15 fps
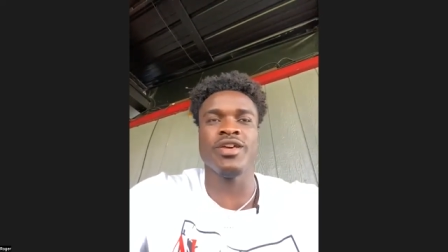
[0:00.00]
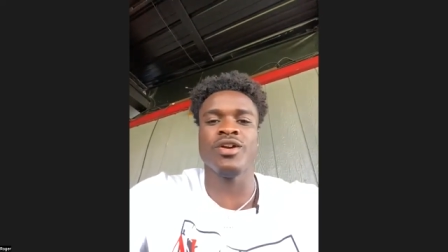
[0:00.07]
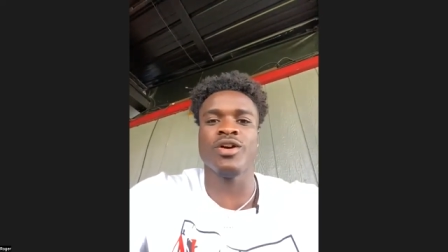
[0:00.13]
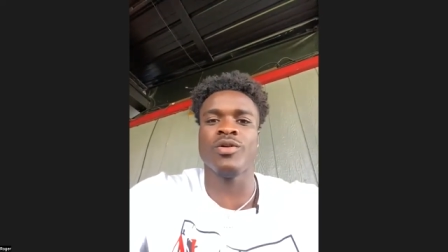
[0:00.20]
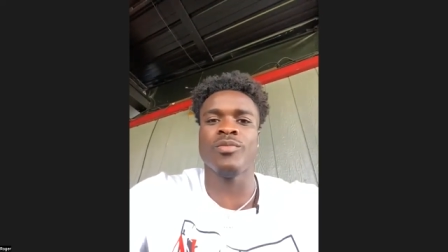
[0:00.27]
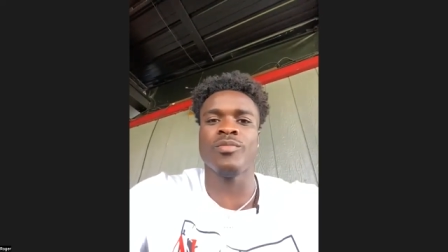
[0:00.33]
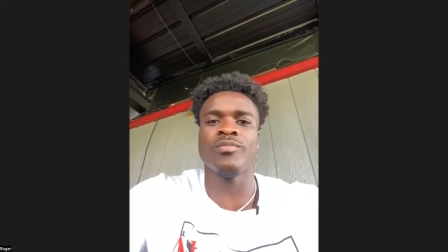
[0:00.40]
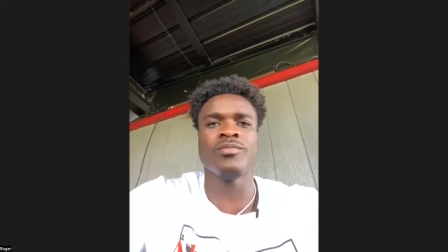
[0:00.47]
I
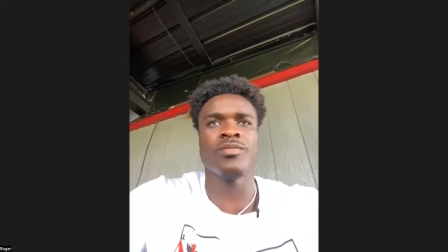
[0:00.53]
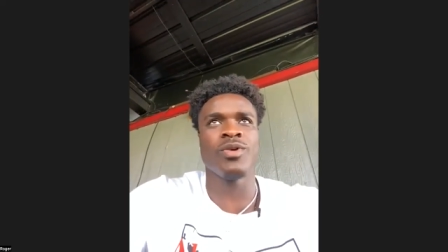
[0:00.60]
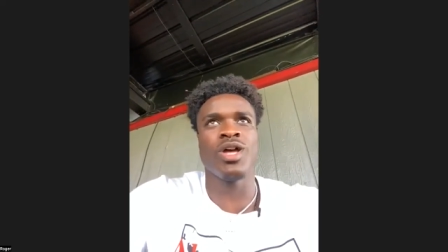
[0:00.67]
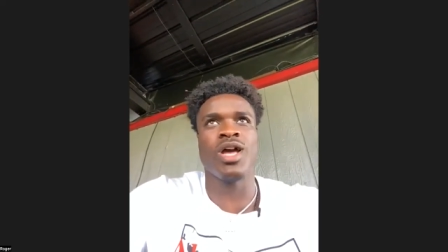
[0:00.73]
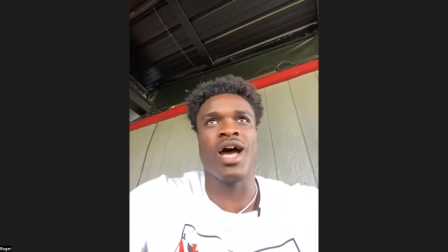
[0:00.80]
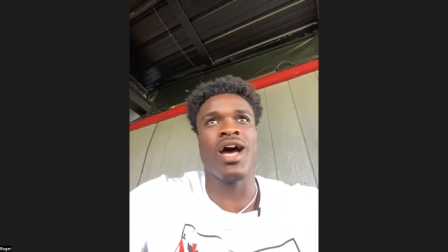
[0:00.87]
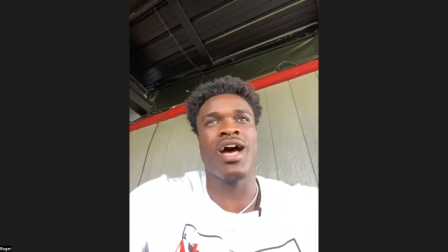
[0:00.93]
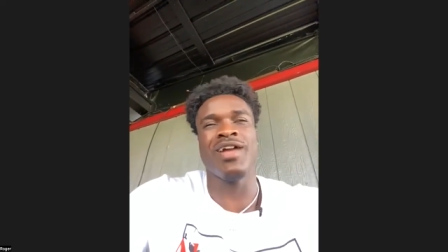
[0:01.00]

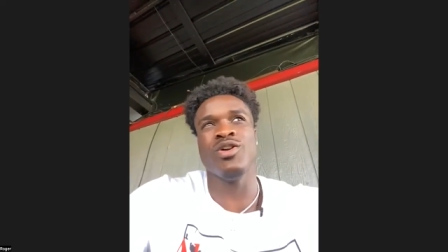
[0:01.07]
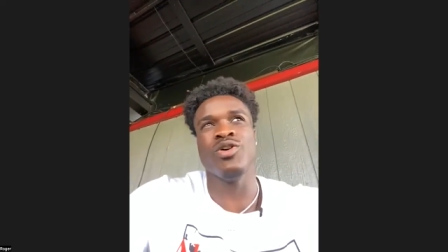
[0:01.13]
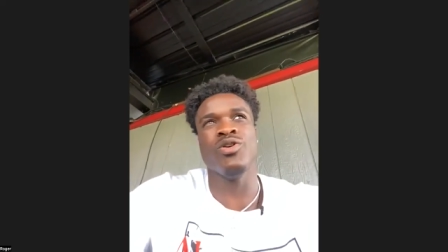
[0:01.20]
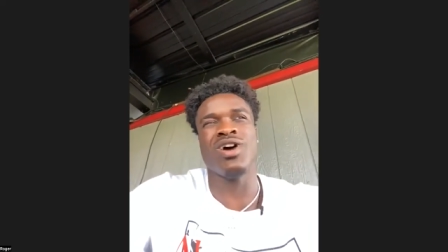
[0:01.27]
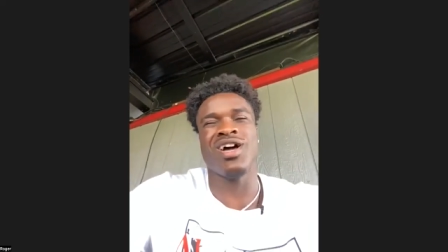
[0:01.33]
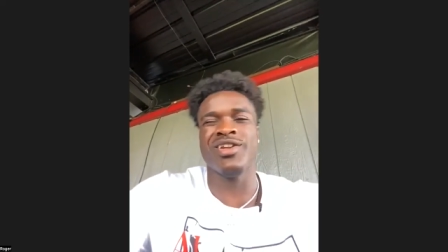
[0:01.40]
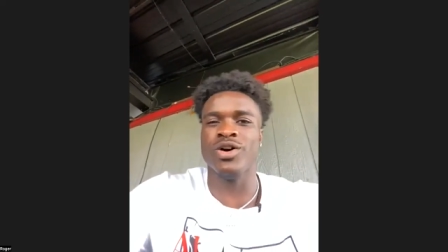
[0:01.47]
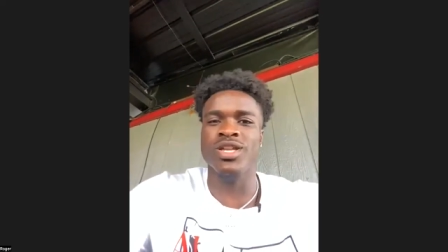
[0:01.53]
know
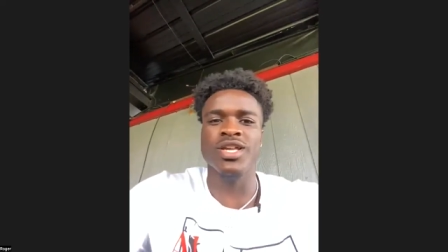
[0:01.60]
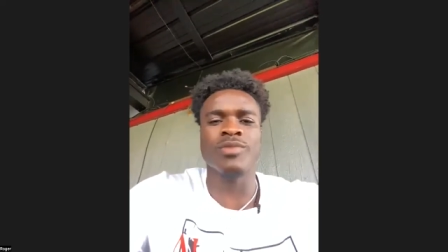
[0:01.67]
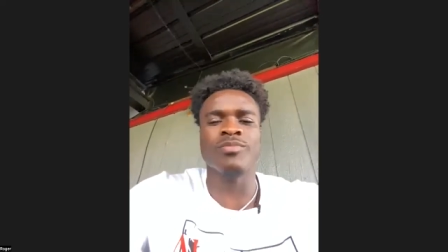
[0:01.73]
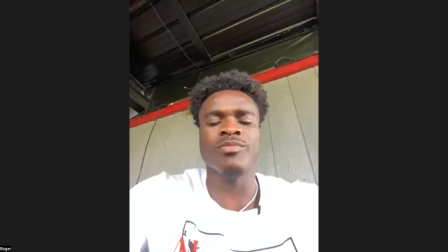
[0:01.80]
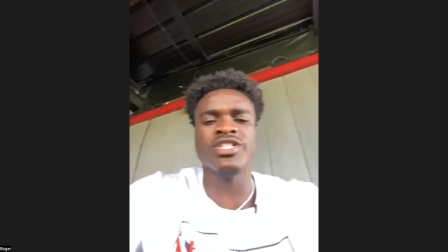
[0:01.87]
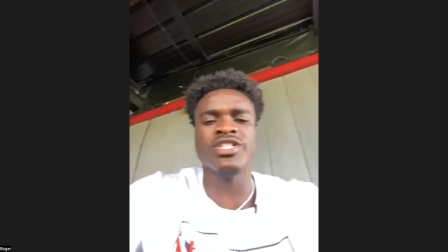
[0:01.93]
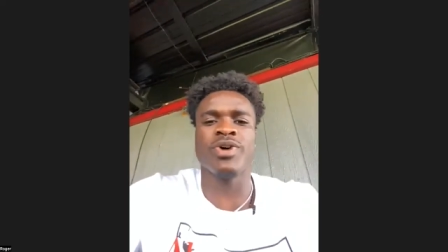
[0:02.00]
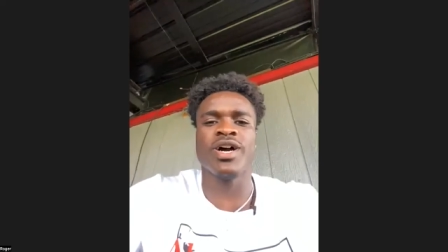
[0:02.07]
a little
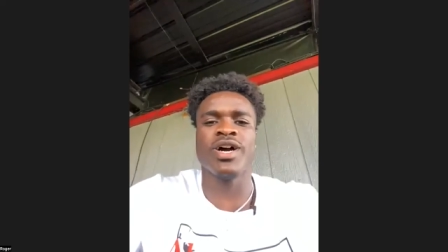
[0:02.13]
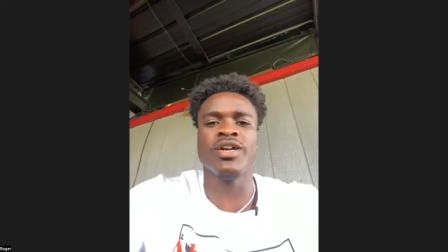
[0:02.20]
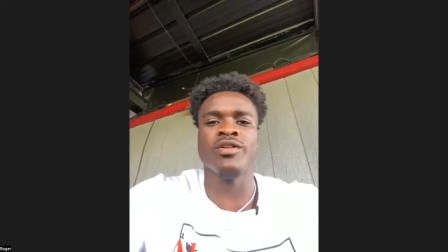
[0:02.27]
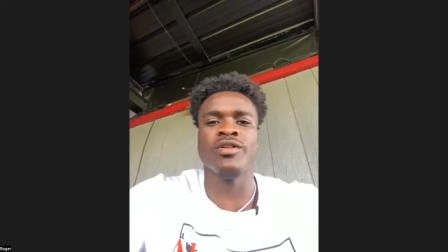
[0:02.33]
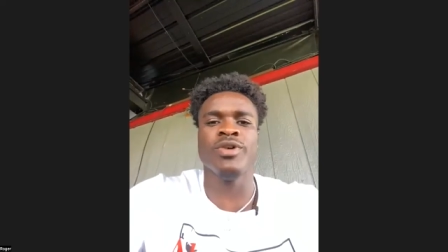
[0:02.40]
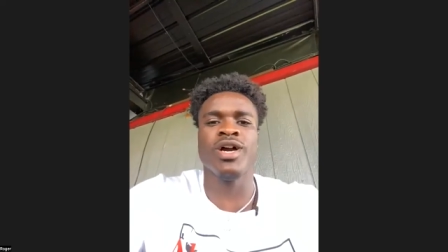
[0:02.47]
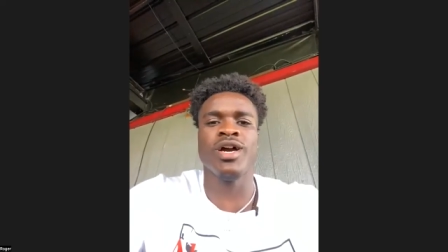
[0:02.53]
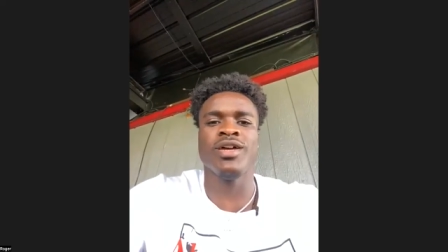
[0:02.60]
much about him,
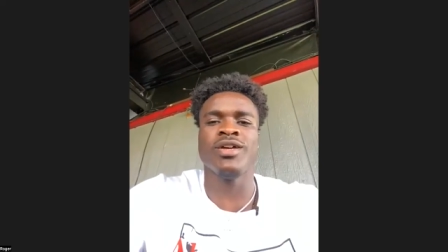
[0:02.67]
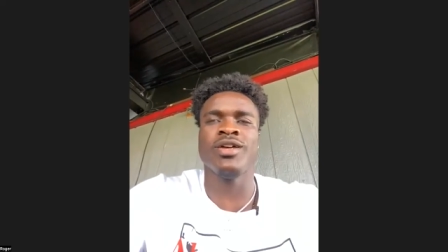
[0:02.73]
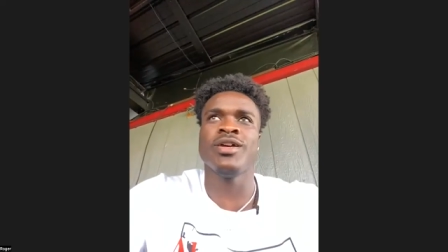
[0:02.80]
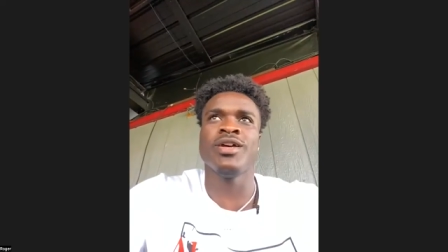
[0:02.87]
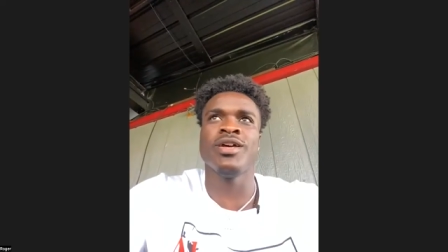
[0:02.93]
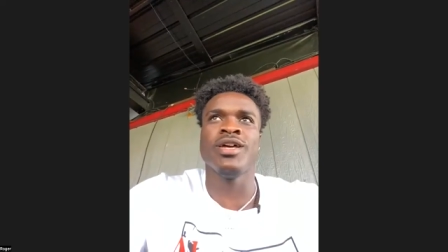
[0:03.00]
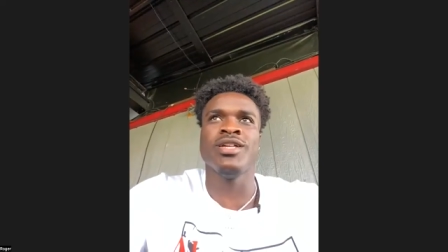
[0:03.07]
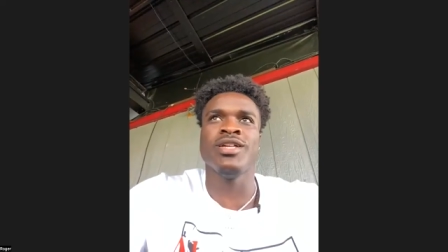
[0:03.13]
but
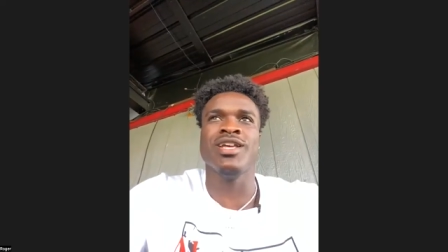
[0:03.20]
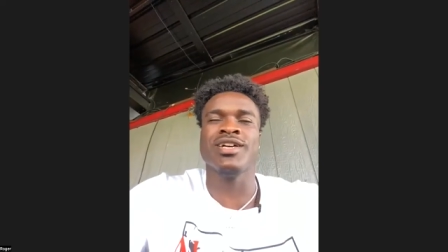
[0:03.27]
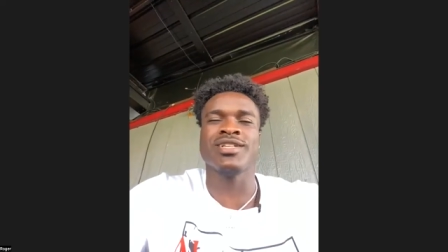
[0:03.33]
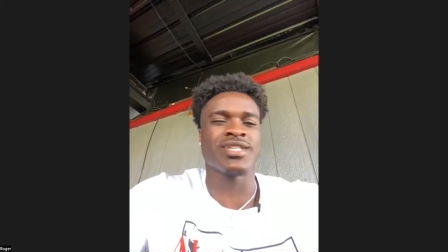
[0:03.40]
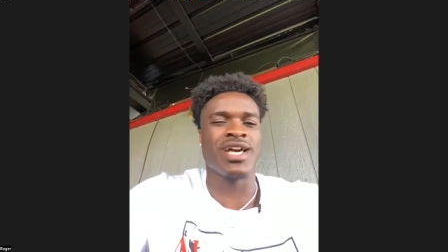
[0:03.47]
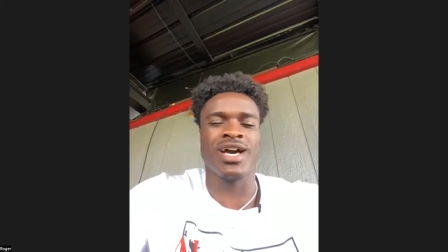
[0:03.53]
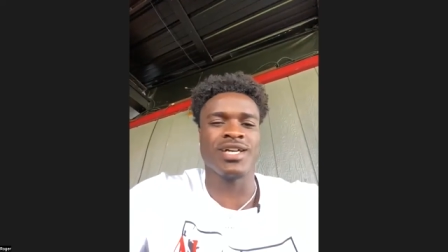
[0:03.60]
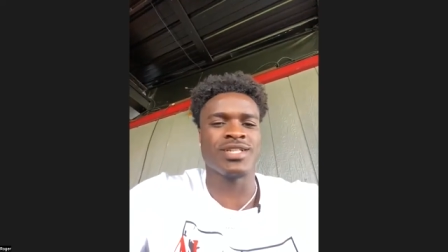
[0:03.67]
that's
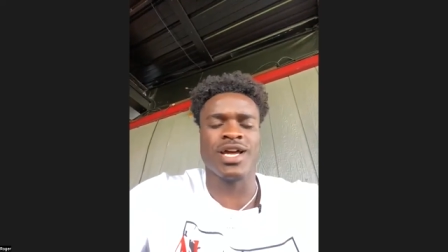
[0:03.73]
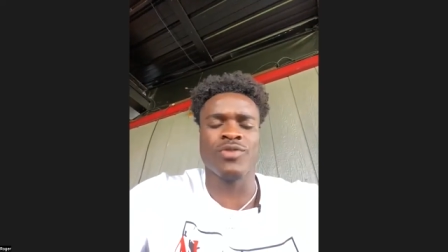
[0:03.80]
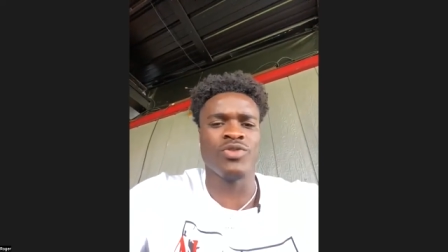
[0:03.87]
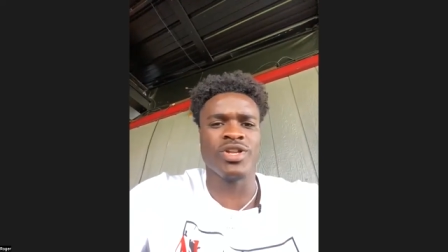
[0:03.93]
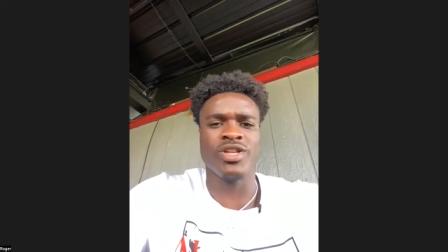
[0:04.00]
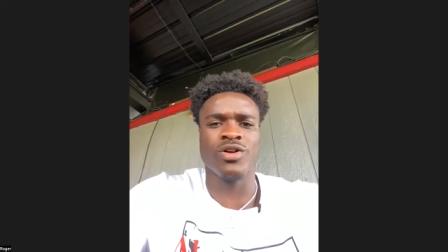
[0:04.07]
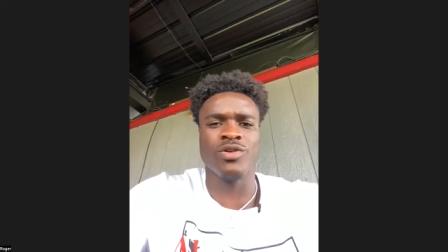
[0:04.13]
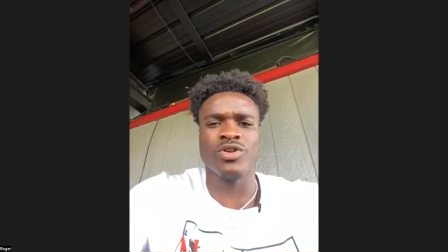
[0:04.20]
guys I
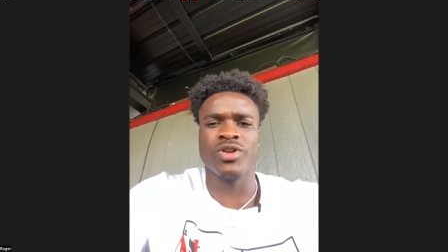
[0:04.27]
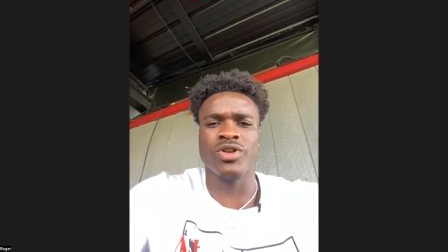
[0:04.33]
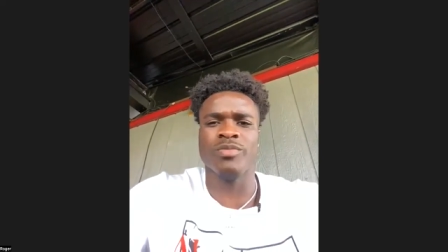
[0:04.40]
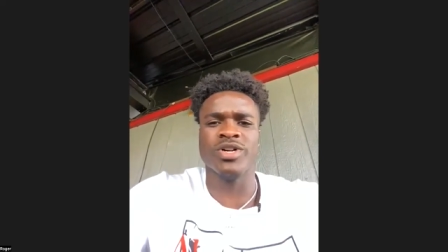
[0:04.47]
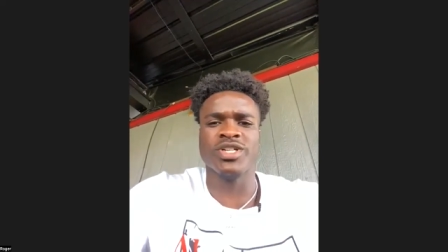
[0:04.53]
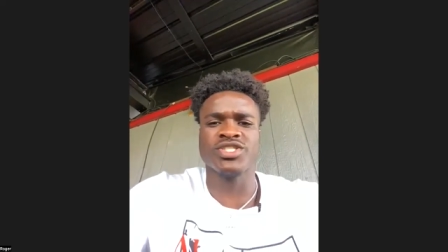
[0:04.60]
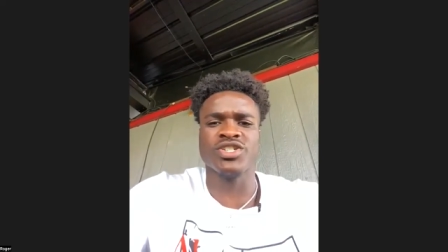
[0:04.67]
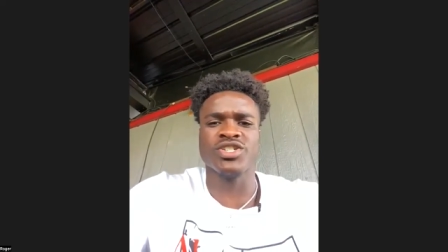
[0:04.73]
really don't know that
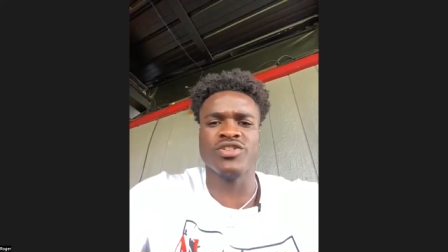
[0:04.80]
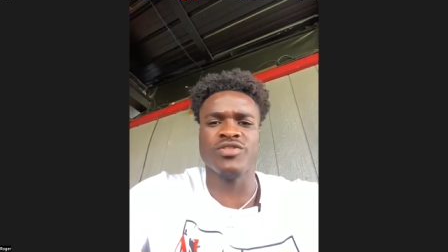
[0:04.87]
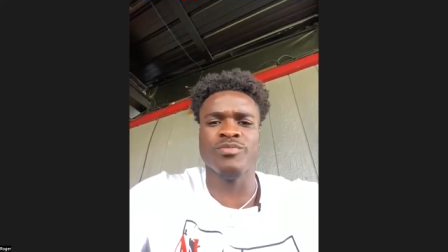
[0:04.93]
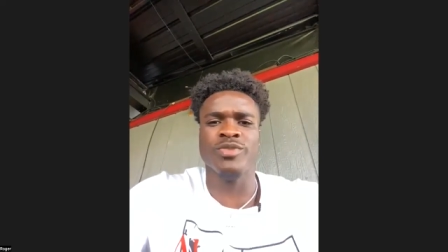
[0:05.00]
much of.